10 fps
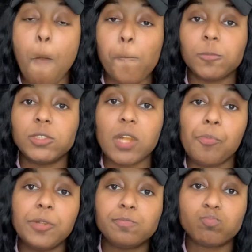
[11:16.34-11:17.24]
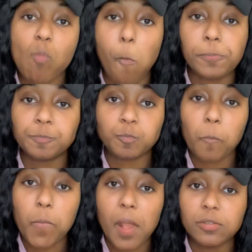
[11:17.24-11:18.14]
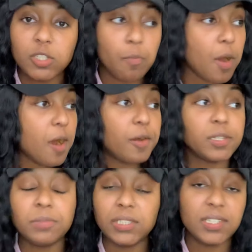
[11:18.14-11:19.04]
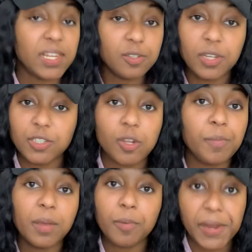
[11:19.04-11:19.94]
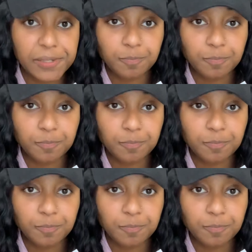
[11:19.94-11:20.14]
You know what I mean? Tomorrow could be the day you get your big break.